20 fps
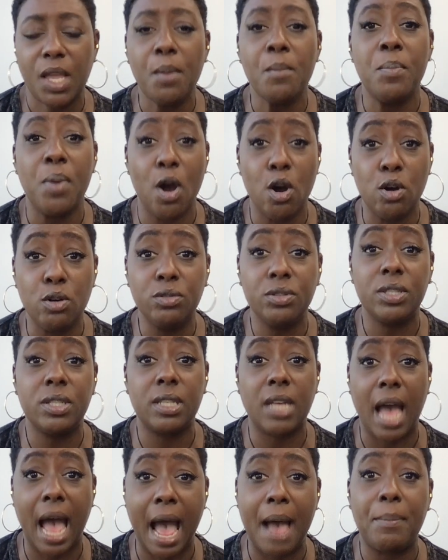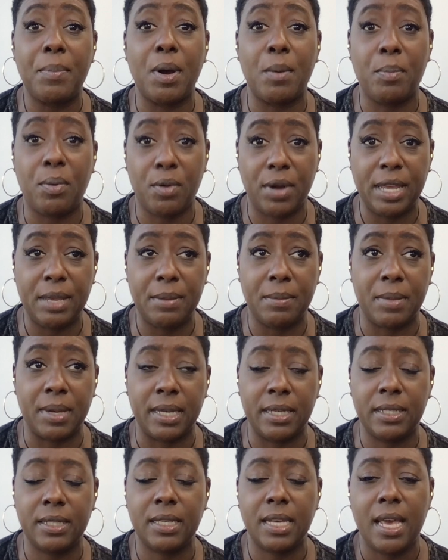post-op
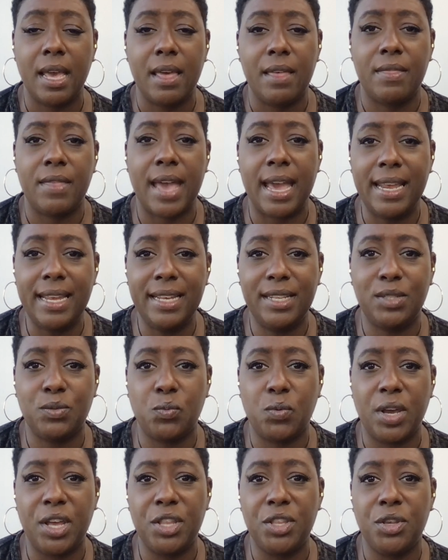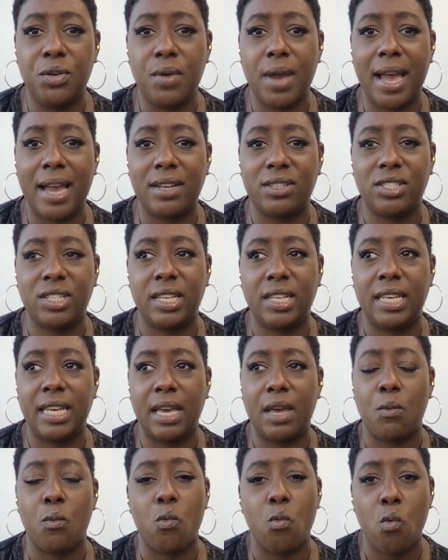appointment, that is when you actually
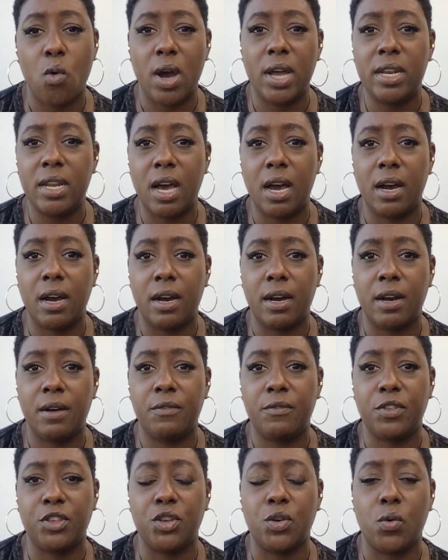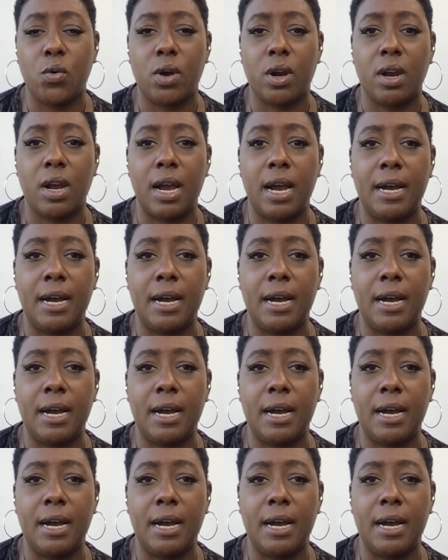get one of your